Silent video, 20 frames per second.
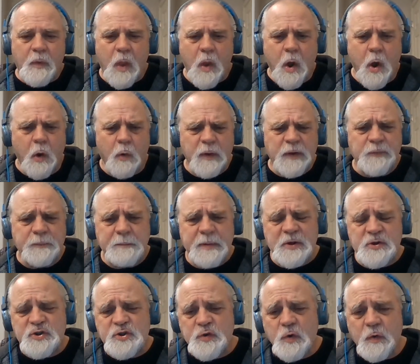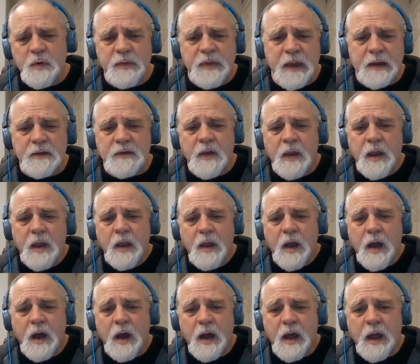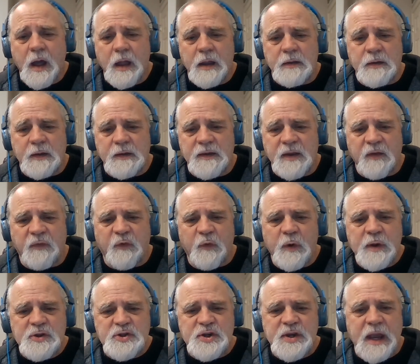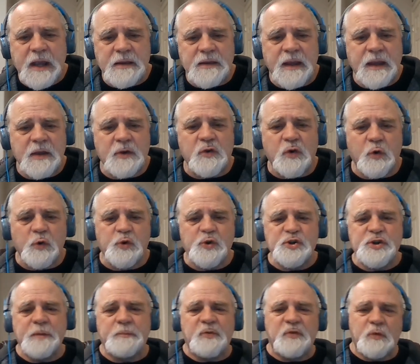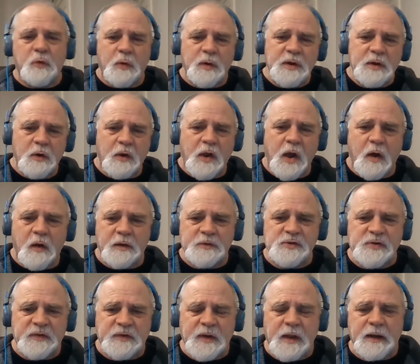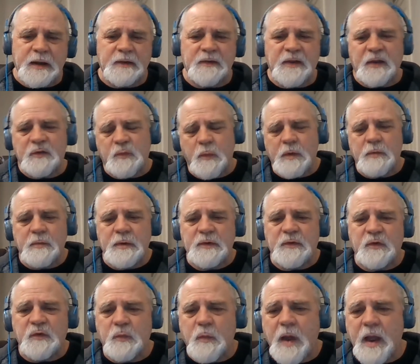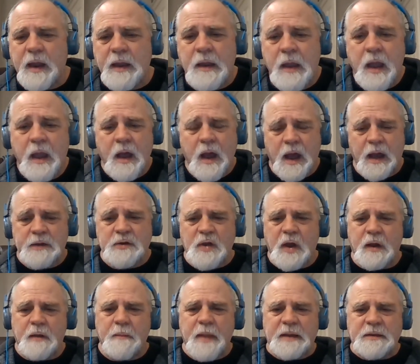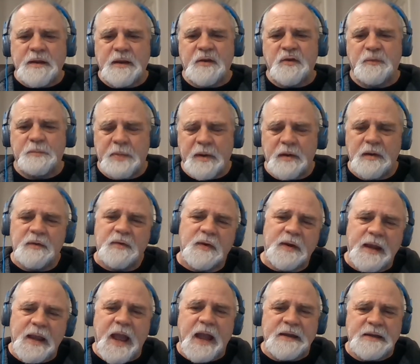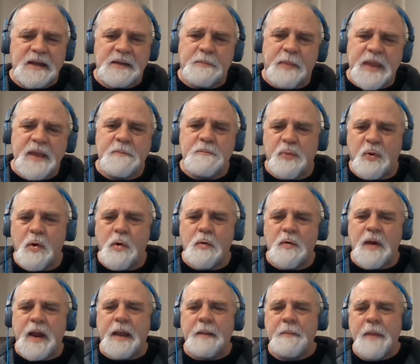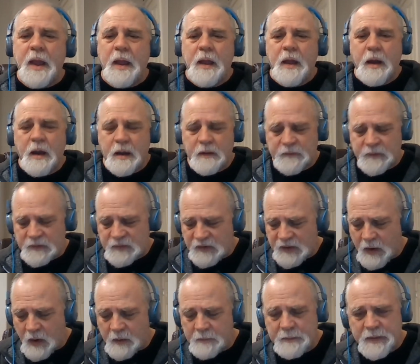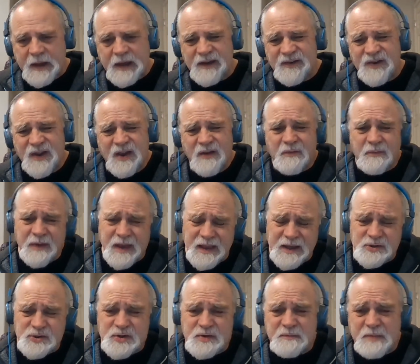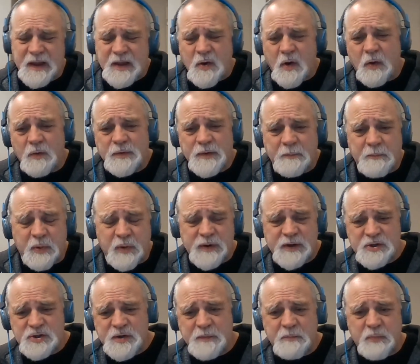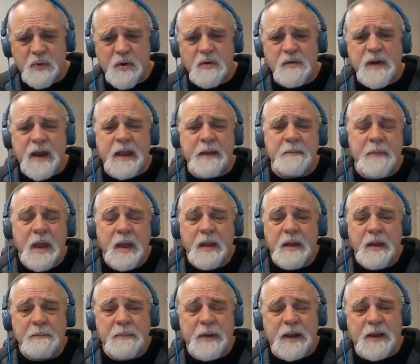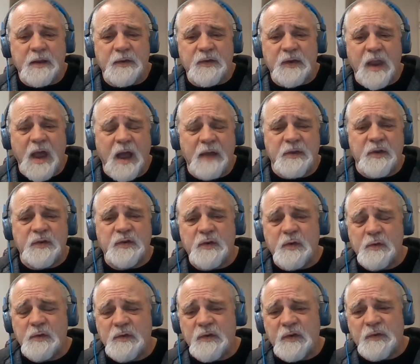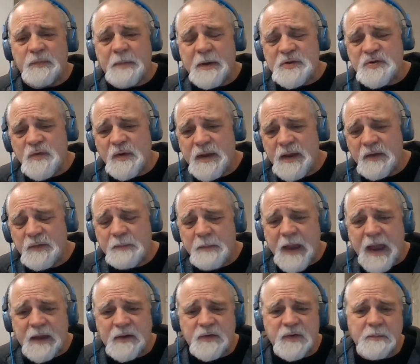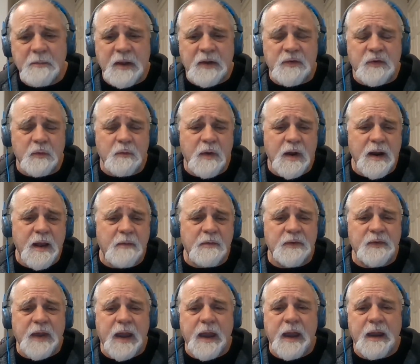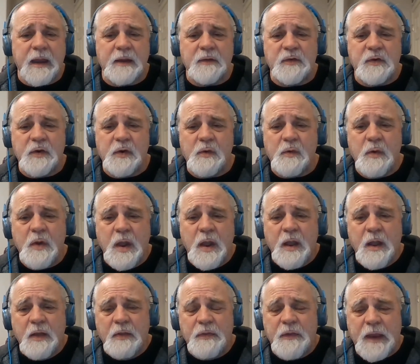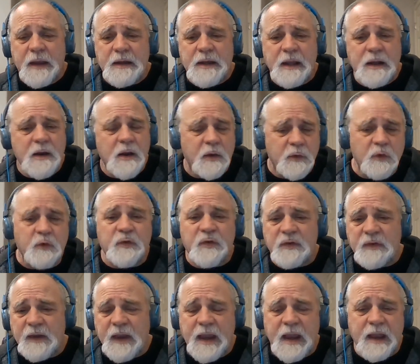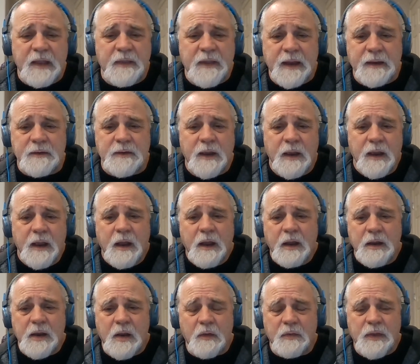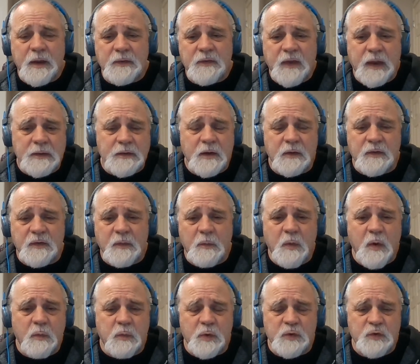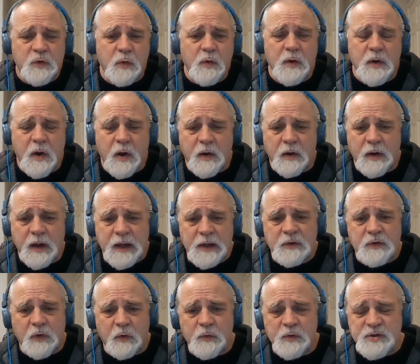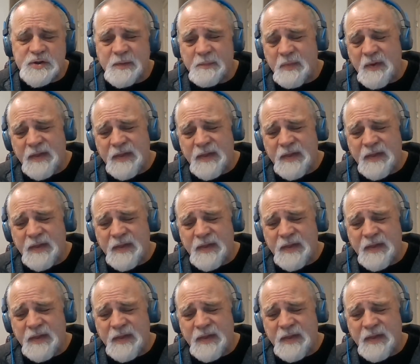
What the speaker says: Always be sure that to differentiate the internships during your college studies. That's one of the reasons why I talk about the experience in the IDP program of NCRBs. Really should be called an apprenticeship program, because a lot of the students, especially this past semester when I was at ASU, they didn't understand that. They sat there and said, well, we're doing our internship.